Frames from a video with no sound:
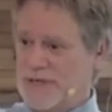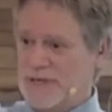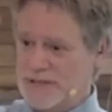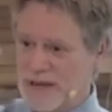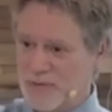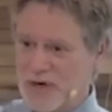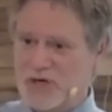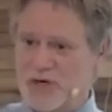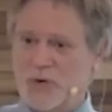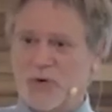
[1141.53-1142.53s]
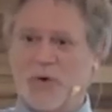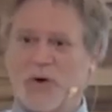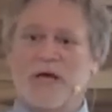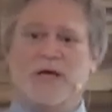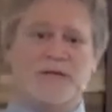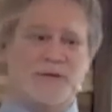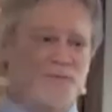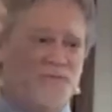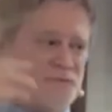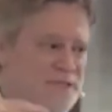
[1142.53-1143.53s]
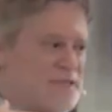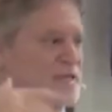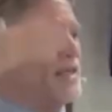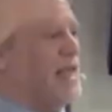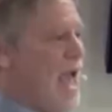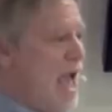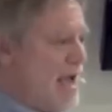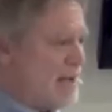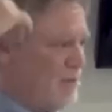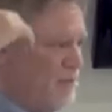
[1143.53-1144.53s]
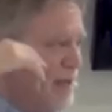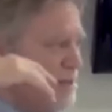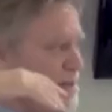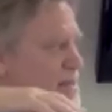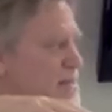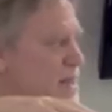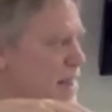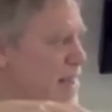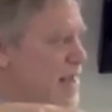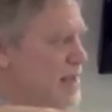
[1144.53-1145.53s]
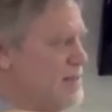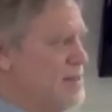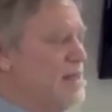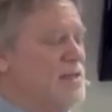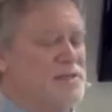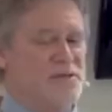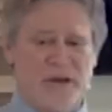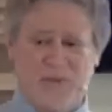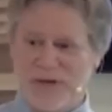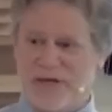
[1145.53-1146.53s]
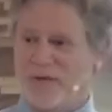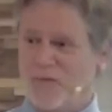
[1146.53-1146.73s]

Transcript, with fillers: things that we do to physically activate these glands so that we can